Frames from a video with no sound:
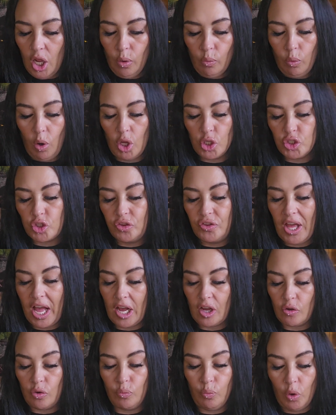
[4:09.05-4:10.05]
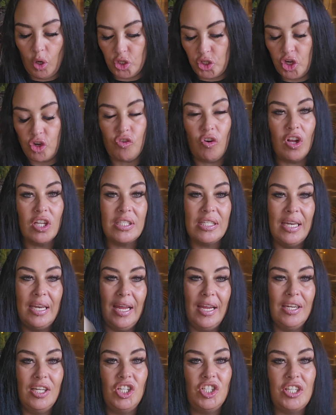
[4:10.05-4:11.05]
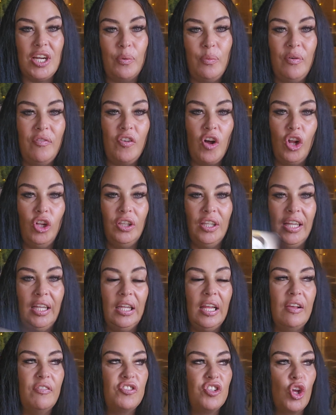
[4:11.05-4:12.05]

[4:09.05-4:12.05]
What's your crossing energy? We've got Lilith.